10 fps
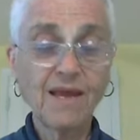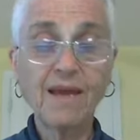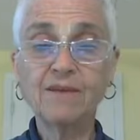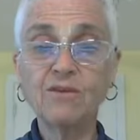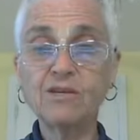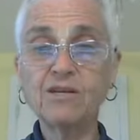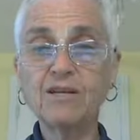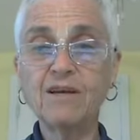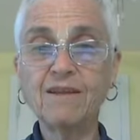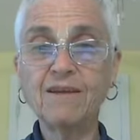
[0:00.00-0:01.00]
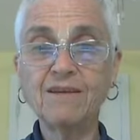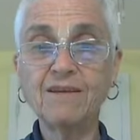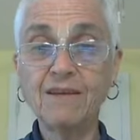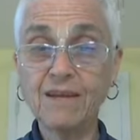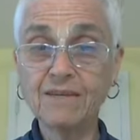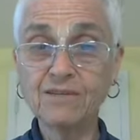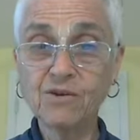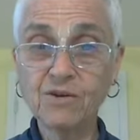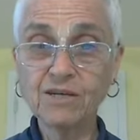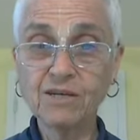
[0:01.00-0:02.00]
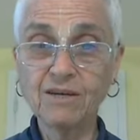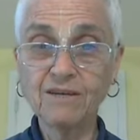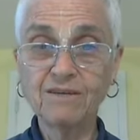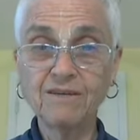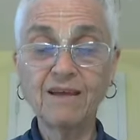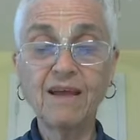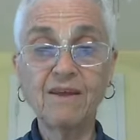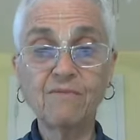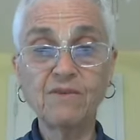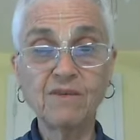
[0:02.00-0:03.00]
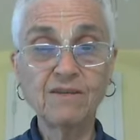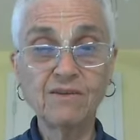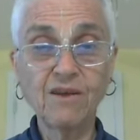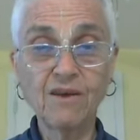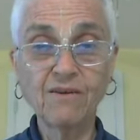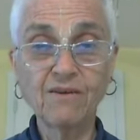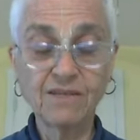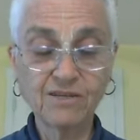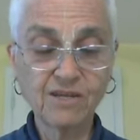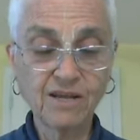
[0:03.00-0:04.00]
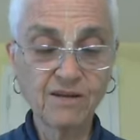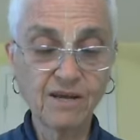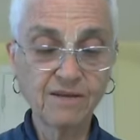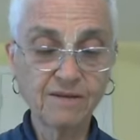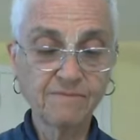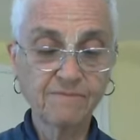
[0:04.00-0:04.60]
And Lord Chaitanya is Krishna, and everything's there in Chaitanya.